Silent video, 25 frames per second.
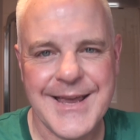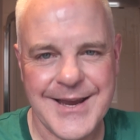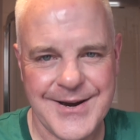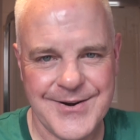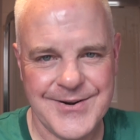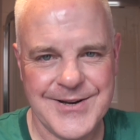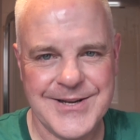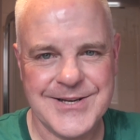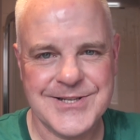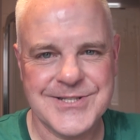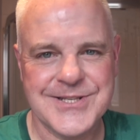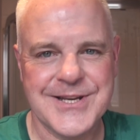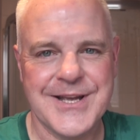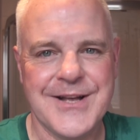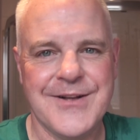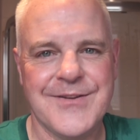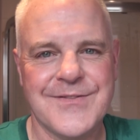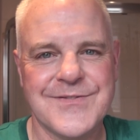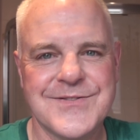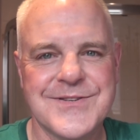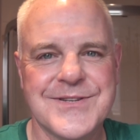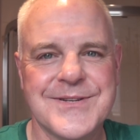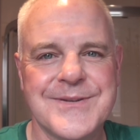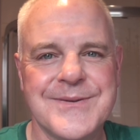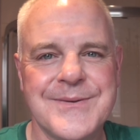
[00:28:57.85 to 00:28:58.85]
care of
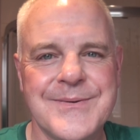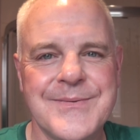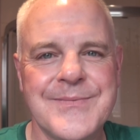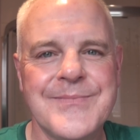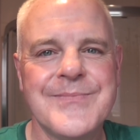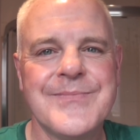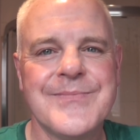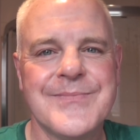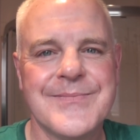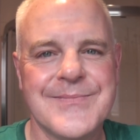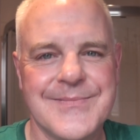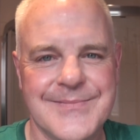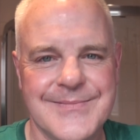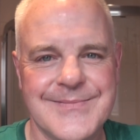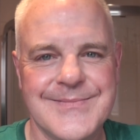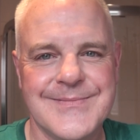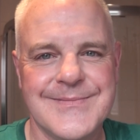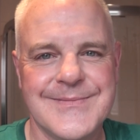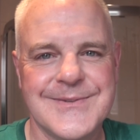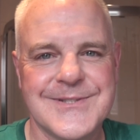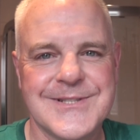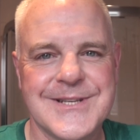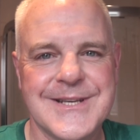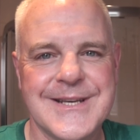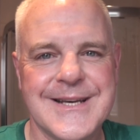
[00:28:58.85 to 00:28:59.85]
yourselves.
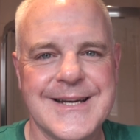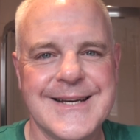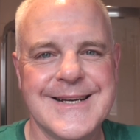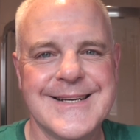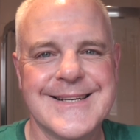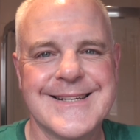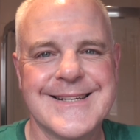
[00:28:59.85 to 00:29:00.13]
See ya.